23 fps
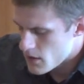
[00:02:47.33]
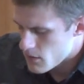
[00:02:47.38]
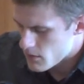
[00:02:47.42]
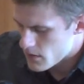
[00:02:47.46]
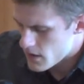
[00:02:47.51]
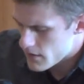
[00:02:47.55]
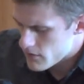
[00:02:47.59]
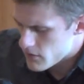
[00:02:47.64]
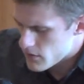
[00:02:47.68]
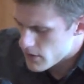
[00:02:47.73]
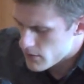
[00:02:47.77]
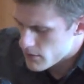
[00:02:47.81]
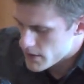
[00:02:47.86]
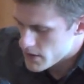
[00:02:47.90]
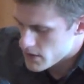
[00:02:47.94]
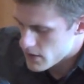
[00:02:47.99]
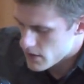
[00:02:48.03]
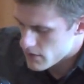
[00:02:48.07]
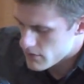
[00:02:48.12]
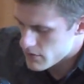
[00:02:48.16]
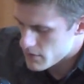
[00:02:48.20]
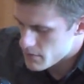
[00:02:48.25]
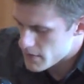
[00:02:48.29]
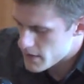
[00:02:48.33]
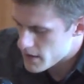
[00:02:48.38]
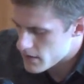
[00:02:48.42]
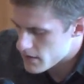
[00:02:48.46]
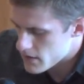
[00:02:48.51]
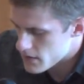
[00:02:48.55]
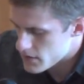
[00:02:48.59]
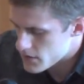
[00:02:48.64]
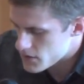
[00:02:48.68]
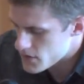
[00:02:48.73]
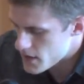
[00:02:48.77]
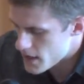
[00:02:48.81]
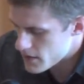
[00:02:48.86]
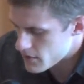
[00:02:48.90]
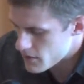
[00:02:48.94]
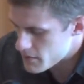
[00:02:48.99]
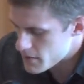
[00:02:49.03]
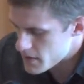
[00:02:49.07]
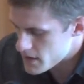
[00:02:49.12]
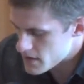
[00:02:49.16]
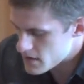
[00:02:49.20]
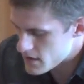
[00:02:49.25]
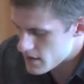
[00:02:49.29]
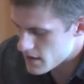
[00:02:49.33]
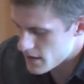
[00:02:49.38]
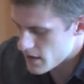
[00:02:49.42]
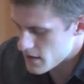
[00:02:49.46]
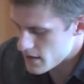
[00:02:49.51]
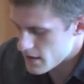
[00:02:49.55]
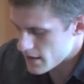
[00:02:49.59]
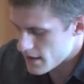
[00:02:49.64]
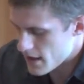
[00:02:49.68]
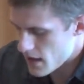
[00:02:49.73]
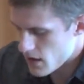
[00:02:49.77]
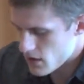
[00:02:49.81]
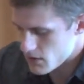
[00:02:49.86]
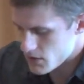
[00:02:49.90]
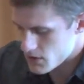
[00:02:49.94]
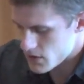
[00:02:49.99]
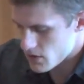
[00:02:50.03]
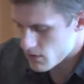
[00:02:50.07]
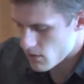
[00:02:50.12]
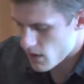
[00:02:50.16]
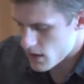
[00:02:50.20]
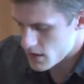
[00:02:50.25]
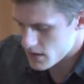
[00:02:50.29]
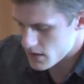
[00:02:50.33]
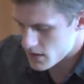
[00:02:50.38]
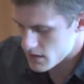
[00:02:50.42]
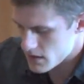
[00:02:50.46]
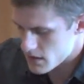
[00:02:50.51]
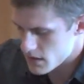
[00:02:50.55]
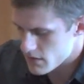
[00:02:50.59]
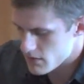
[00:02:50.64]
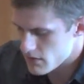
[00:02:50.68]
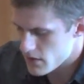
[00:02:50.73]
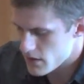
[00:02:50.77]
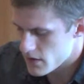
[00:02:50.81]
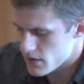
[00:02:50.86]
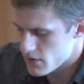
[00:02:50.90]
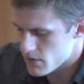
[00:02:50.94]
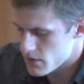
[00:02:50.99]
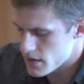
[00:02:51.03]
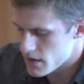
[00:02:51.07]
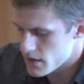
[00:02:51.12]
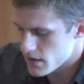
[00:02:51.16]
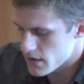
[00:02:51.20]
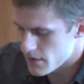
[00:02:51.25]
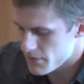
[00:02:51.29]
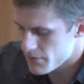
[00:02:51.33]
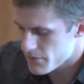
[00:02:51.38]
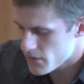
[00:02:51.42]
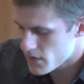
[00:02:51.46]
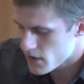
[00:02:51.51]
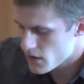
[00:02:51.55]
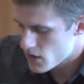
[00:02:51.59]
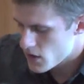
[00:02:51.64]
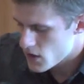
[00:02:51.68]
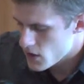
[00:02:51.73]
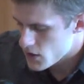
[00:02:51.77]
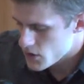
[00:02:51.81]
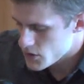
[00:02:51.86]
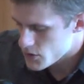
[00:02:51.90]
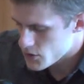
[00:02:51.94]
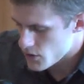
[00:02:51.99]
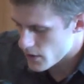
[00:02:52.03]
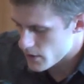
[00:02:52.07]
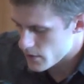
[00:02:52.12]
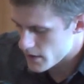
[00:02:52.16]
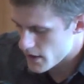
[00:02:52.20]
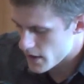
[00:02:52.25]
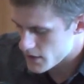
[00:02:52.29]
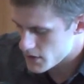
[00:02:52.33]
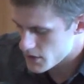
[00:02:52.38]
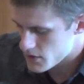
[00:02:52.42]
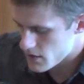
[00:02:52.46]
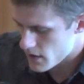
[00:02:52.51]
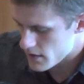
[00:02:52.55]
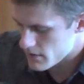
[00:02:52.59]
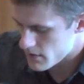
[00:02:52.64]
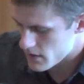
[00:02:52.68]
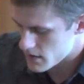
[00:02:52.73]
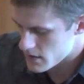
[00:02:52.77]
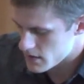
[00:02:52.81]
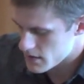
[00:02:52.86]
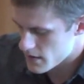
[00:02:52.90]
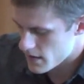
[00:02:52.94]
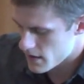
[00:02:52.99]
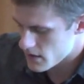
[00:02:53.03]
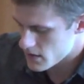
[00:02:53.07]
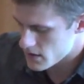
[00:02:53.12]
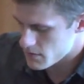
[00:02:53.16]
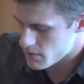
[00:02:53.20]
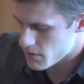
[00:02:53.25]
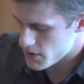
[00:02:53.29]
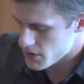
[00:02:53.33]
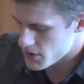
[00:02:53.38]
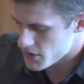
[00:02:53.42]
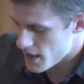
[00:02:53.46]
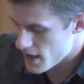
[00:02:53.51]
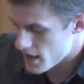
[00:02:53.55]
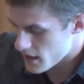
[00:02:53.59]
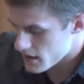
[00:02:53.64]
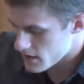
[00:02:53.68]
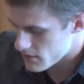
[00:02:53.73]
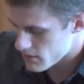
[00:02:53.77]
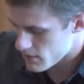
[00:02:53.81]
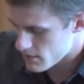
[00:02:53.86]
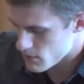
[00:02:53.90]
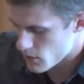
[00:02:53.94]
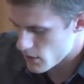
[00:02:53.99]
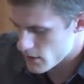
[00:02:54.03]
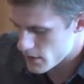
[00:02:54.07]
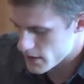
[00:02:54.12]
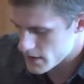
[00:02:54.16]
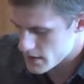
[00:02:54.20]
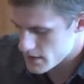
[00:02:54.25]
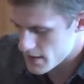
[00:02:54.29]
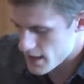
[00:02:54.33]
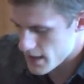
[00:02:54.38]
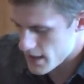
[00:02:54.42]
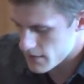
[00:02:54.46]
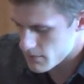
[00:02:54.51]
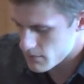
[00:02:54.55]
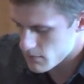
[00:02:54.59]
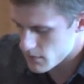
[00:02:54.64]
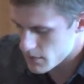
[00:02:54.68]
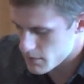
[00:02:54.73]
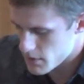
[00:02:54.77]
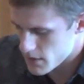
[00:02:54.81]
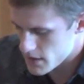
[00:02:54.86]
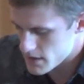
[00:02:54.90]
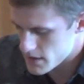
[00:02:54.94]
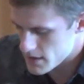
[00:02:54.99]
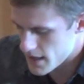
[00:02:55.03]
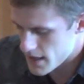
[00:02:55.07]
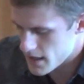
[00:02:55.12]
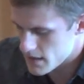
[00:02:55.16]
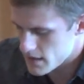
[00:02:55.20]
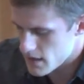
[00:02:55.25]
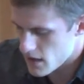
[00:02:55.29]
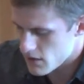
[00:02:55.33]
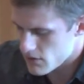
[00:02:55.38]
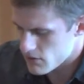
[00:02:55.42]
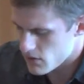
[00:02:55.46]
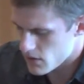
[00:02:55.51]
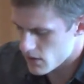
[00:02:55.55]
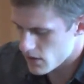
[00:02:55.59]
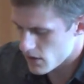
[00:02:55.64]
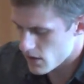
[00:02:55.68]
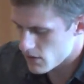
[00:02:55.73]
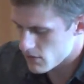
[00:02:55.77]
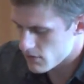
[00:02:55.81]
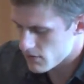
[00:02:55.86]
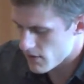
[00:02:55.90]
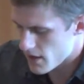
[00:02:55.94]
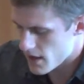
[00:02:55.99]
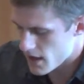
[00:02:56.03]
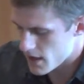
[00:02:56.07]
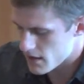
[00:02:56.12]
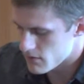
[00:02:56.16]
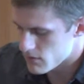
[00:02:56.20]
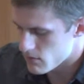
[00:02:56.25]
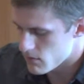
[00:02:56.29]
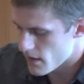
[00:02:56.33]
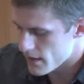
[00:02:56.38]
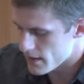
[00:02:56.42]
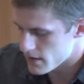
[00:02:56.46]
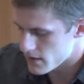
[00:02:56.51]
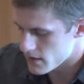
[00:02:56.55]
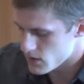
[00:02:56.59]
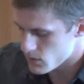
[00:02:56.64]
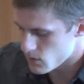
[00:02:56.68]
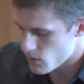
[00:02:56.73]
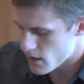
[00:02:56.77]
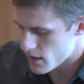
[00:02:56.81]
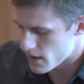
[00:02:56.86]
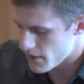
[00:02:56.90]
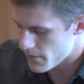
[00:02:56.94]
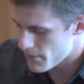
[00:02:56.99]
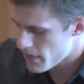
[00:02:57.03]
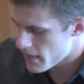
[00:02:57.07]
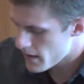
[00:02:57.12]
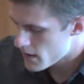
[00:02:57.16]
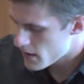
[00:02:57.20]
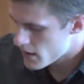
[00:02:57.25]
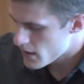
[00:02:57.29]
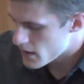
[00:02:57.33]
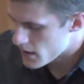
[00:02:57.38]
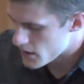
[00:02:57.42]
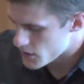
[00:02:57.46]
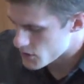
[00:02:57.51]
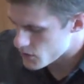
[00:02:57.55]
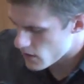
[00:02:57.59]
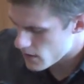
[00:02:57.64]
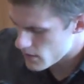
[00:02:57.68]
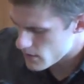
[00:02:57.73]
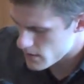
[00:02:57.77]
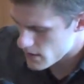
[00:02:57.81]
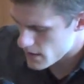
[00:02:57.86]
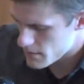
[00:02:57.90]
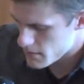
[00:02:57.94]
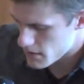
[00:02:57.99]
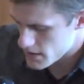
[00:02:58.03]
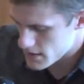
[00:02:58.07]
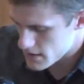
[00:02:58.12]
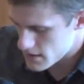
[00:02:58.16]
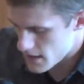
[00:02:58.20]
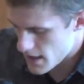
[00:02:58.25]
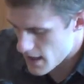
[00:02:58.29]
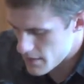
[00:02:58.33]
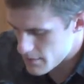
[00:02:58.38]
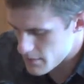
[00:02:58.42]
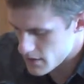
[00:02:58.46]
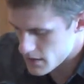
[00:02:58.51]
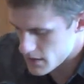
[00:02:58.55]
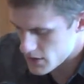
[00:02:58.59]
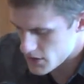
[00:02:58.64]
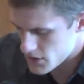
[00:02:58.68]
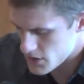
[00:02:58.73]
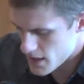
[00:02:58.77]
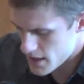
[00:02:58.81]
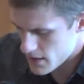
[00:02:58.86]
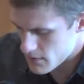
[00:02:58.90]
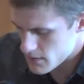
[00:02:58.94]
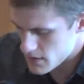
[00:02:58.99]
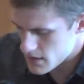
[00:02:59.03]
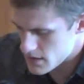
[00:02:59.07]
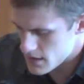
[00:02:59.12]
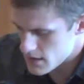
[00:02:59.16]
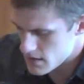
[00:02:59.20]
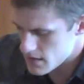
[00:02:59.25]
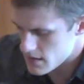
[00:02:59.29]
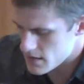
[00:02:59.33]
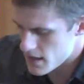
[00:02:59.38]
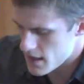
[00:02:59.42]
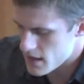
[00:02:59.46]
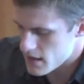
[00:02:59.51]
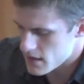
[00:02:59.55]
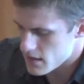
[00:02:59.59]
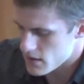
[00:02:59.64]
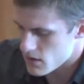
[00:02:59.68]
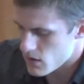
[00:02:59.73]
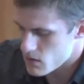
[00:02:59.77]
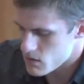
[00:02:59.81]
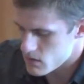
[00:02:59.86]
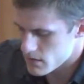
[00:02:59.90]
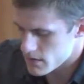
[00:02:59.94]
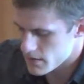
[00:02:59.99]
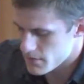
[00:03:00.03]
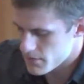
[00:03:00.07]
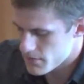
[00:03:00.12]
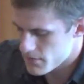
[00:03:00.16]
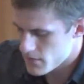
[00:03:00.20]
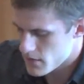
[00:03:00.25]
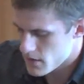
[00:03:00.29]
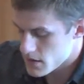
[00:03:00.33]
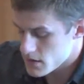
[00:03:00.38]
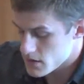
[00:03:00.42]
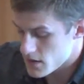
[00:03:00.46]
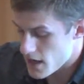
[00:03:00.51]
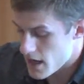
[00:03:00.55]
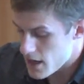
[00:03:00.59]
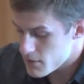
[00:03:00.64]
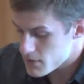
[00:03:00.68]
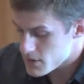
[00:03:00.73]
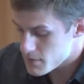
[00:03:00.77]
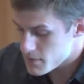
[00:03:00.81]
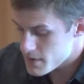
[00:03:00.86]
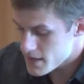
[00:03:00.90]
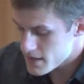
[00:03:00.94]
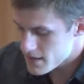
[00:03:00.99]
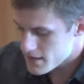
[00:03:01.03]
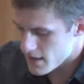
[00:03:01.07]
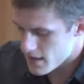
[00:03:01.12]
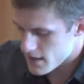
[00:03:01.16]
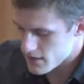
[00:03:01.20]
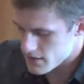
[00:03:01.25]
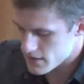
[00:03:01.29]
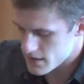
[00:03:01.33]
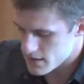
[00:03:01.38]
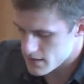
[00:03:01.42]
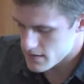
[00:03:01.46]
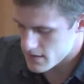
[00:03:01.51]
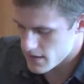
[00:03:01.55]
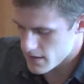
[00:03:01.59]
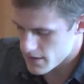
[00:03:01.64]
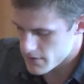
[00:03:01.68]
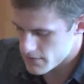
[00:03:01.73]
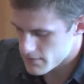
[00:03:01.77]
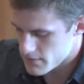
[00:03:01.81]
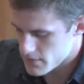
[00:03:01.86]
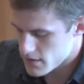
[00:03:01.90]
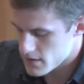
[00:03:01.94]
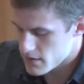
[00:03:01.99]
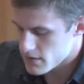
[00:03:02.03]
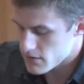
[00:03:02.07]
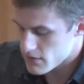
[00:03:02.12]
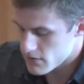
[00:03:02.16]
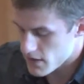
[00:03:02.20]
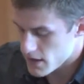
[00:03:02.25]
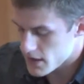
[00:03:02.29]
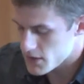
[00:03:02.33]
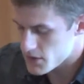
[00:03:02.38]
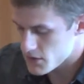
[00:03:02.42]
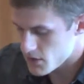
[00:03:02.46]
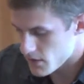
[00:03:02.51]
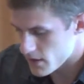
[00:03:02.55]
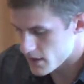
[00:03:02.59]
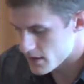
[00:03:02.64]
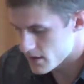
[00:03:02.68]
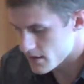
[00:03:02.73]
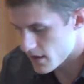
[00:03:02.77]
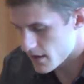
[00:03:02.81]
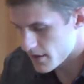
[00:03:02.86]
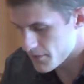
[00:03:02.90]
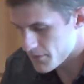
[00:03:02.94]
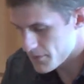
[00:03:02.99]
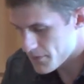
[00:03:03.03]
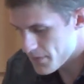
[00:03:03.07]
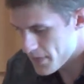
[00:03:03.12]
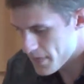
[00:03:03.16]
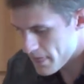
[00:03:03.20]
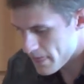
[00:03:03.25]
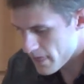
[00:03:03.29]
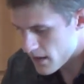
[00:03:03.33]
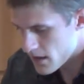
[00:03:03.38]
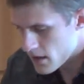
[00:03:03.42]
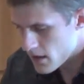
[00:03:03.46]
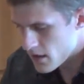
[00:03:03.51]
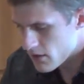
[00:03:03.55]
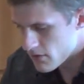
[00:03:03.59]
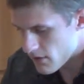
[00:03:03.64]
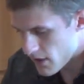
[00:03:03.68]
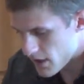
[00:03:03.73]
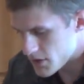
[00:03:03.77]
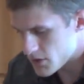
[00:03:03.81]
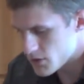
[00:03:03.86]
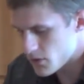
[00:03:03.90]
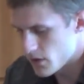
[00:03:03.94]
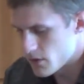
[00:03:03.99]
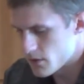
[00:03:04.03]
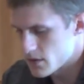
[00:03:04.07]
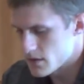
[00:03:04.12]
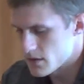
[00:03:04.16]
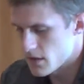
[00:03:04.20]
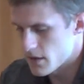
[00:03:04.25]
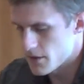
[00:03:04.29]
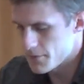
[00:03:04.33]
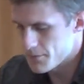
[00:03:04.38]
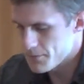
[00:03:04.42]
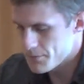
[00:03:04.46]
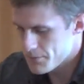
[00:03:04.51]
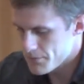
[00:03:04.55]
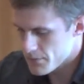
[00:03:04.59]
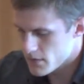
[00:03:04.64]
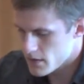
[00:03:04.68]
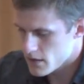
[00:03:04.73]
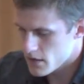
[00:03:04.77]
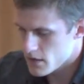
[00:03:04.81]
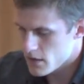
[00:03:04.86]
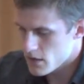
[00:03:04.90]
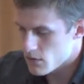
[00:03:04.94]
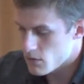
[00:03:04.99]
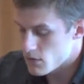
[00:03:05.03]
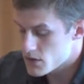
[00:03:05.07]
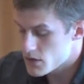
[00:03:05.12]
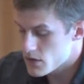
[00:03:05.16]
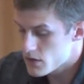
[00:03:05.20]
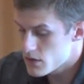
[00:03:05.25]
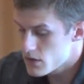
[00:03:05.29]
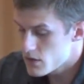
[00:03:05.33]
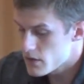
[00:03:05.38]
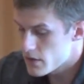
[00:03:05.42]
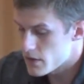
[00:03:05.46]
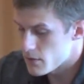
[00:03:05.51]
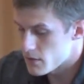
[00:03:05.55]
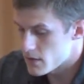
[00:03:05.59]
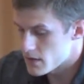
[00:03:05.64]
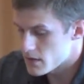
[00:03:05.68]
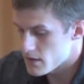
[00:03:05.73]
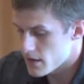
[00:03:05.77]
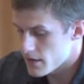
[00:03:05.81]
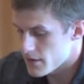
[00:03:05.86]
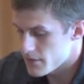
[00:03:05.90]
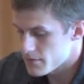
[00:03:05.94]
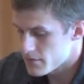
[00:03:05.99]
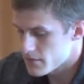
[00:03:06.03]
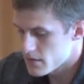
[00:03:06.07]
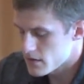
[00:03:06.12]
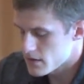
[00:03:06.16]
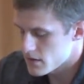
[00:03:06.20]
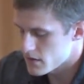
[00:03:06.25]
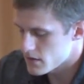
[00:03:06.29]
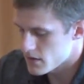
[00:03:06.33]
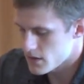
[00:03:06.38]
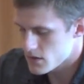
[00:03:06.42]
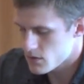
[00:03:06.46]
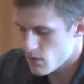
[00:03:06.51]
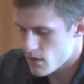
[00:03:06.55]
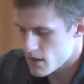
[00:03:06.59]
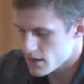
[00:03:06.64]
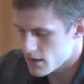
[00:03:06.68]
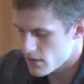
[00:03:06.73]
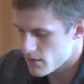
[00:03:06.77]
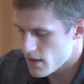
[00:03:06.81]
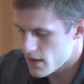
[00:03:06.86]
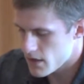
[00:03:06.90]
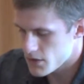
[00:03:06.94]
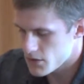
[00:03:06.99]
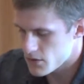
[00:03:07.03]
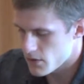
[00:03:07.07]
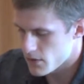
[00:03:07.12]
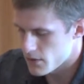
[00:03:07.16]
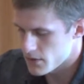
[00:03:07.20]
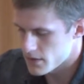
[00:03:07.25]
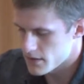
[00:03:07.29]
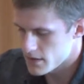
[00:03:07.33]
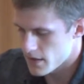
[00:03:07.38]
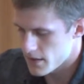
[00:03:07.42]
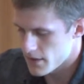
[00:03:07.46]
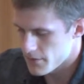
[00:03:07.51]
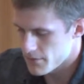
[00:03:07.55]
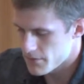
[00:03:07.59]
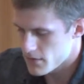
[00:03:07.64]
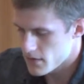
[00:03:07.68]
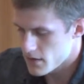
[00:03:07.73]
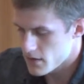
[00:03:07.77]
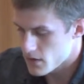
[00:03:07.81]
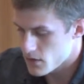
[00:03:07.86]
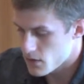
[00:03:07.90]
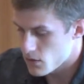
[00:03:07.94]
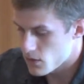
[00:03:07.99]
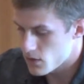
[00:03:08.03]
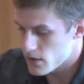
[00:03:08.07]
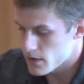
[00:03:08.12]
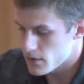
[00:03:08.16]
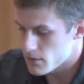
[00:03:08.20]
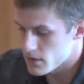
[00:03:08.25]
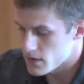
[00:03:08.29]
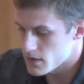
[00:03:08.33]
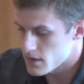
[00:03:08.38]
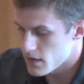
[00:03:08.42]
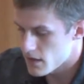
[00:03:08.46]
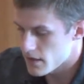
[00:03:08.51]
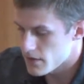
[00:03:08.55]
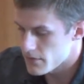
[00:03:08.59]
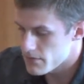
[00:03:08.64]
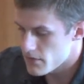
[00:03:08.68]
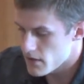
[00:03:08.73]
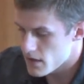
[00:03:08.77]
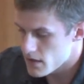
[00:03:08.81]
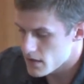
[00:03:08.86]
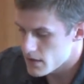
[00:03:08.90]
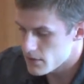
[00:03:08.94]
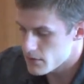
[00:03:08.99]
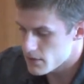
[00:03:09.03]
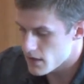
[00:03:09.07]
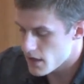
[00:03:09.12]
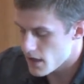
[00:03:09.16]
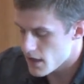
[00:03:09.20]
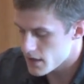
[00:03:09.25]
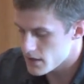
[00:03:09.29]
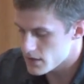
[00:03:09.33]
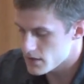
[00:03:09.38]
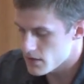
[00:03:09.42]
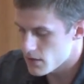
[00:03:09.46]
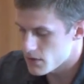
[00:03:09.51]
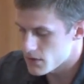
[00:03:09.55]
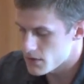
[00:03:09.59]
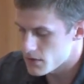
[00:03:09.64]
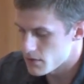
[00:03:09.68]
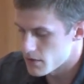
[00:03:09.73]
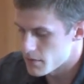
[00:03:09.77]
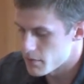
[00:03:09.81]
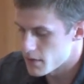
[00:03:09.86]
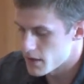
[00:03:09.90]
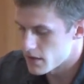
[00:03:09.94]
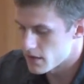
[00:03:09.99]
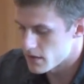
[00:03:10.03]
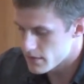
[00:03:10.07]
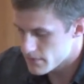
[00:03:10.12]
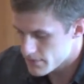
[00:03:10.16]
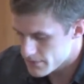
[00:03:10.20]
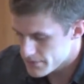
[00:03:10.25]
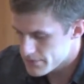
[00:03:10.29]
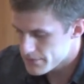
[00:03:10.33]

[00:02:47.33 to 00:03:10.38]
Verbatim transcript: Whenever he returned from either, Jack would be sitting on the couch, watching TV or reading. Troy would head straight for the stairs, but Jack, from where he sat, would put his hand out for a low five right in his way, and Troy would limply slap it, and Jack would seize his hand and hold it. So how was Beantown, say. Fine, Troy'd say. Fine, Troy would say. What'd you do, he would say. Just walked around, Troy would say. Cool, he would say, and then he would nod as though to a beat.